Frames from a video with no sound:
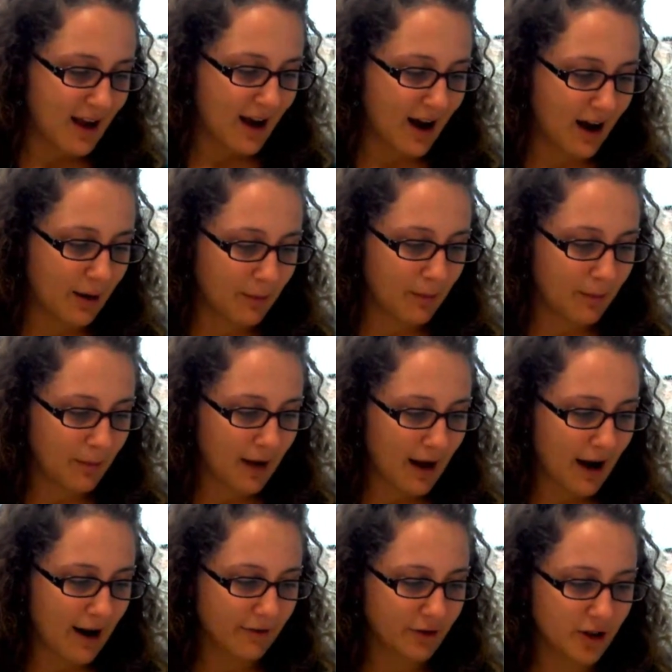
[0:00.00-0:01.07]

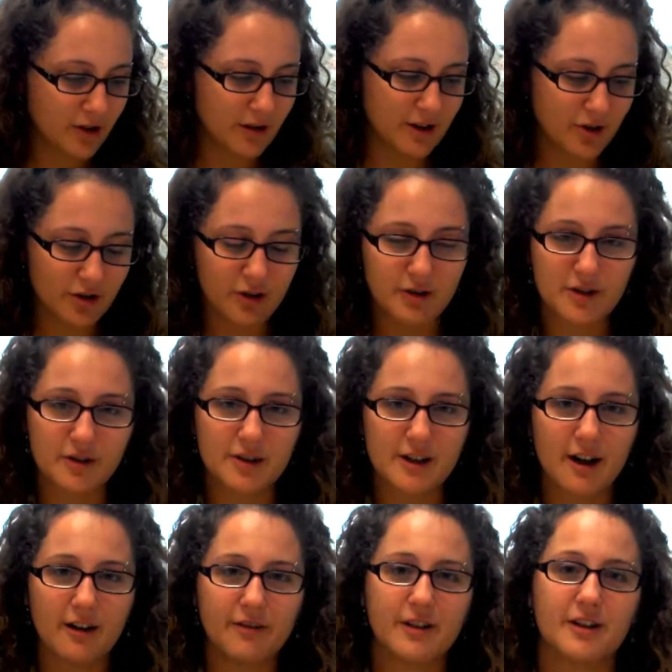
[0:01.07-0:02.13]
After you introduce
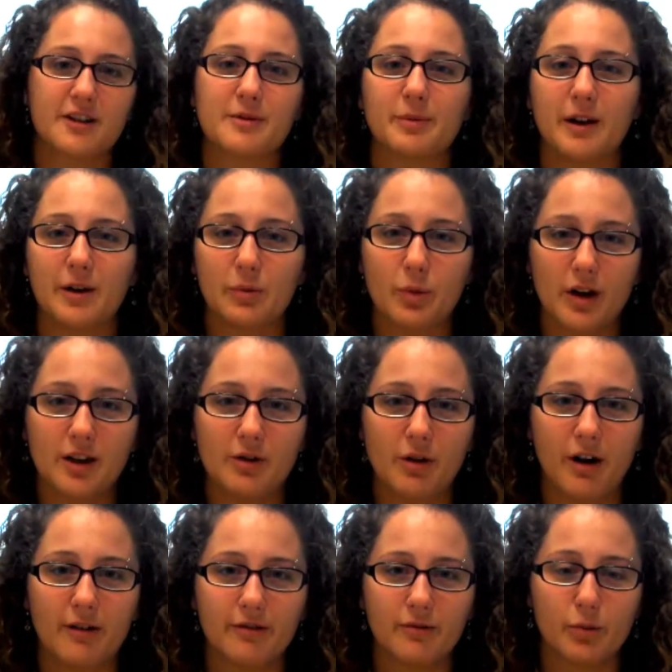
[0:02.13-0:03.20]
yourself and explain
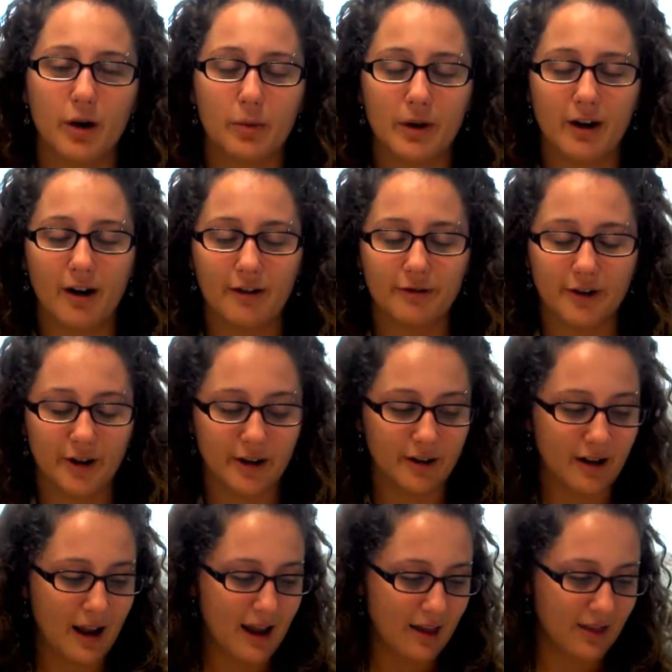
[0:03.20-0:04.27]
what we offer,
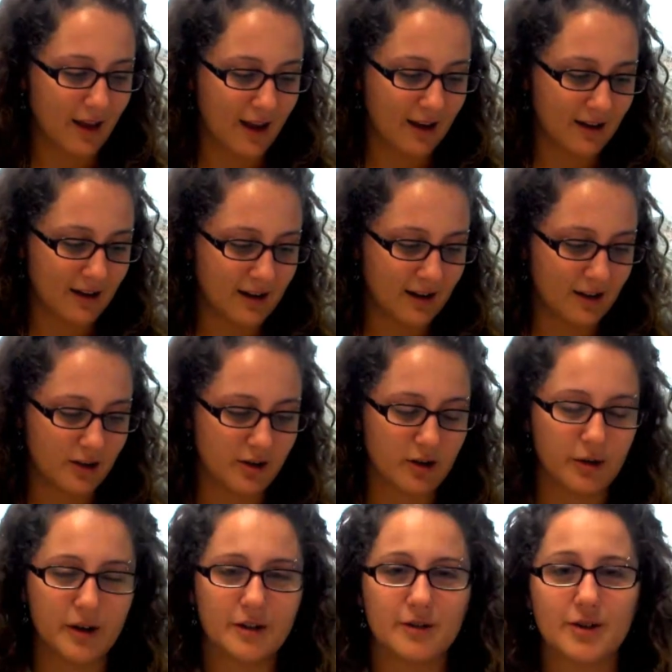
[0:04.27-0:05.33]
then you're
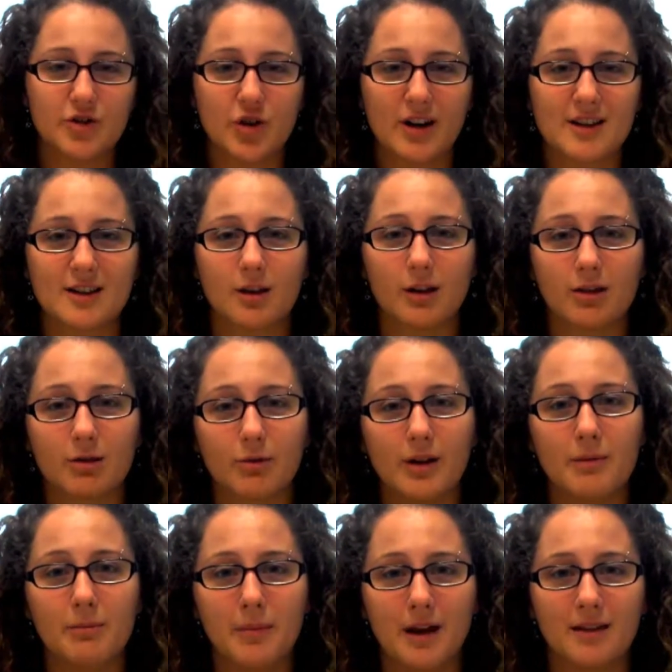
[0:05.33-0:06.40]
going to address the 3
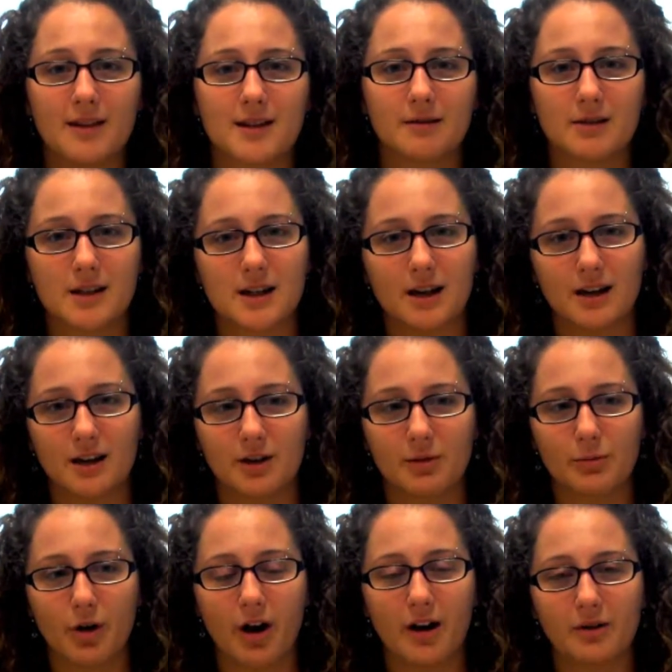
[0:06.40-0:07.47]
myths of studying
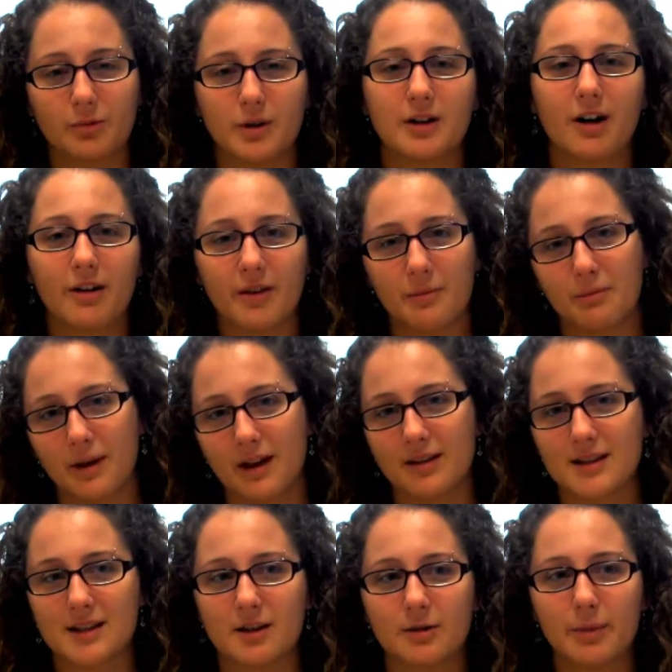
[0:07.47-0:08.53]
abroad. We call them
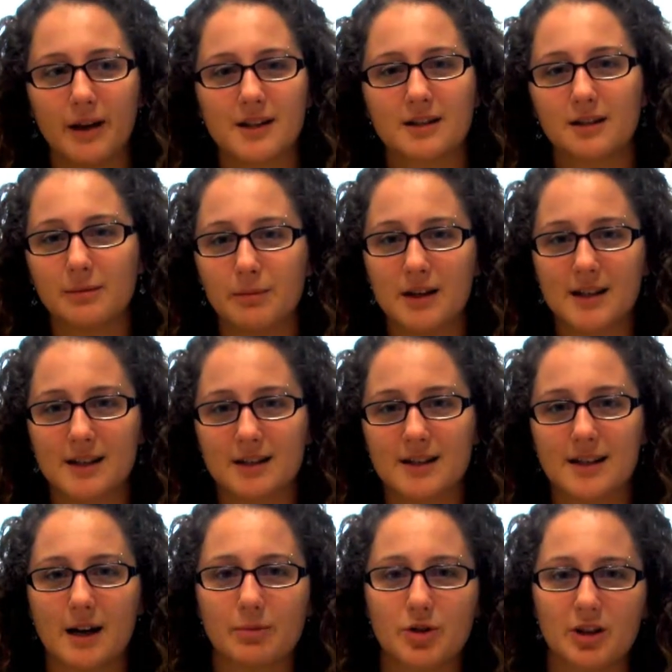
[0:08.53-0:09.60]
myths. They're basically
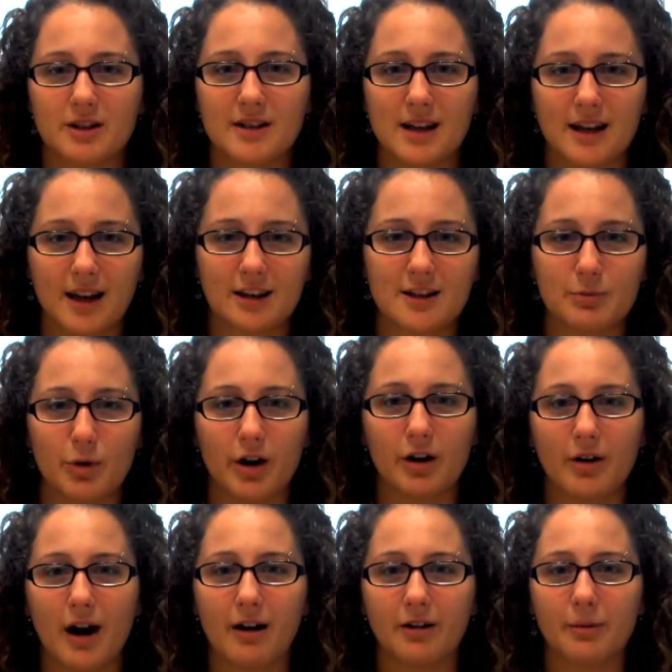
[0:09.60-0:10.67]
misconceptions that get spread
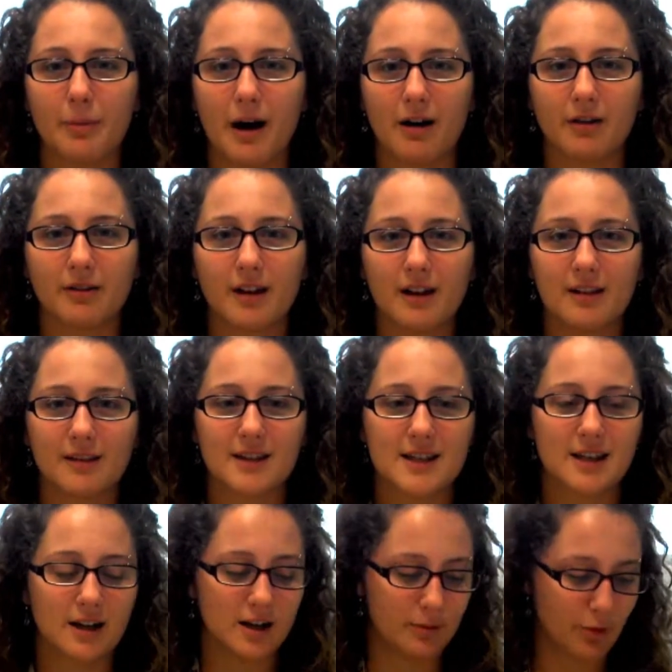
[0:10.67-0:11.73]
around about the
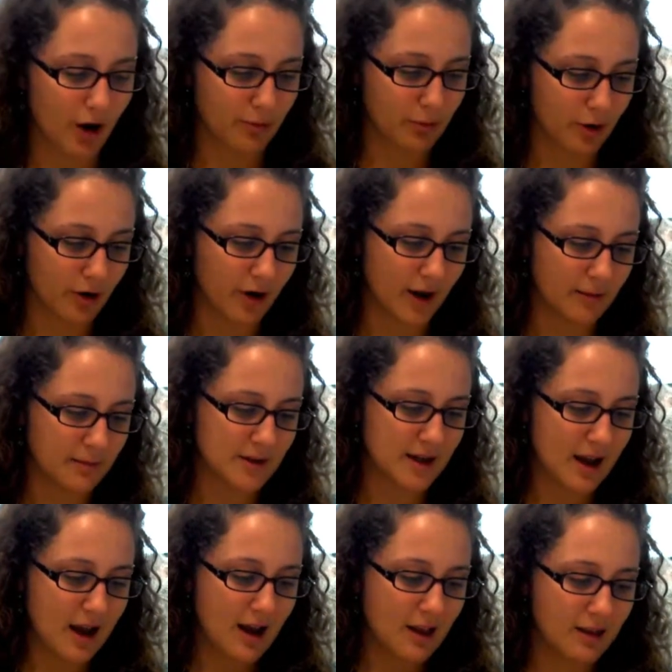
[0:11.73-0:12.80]
study abroad programs.
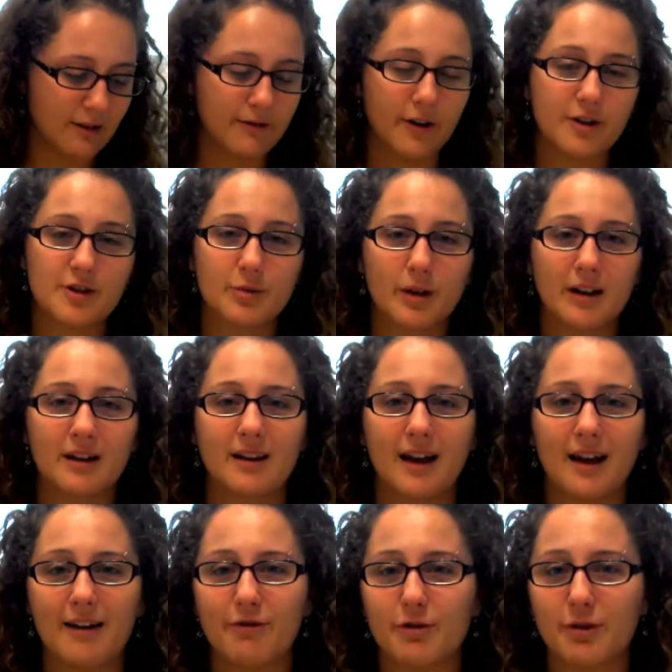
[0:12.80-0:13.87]
The first one
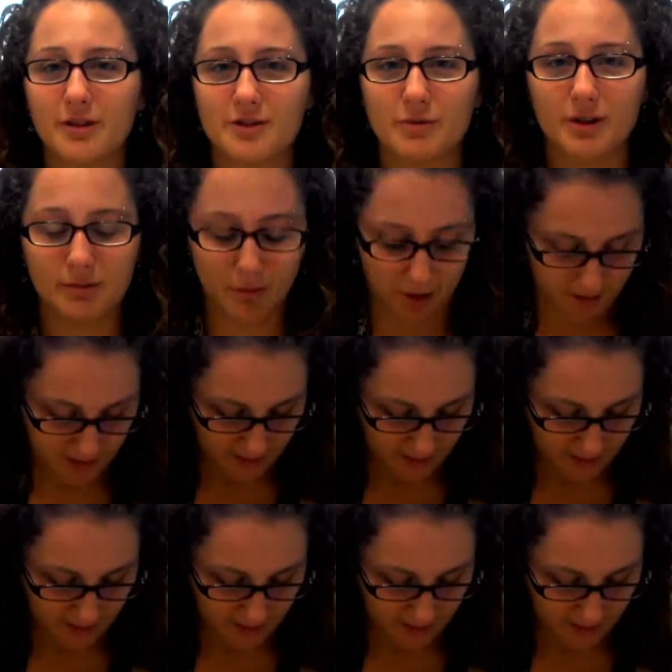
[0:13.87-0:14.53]
that everyone's most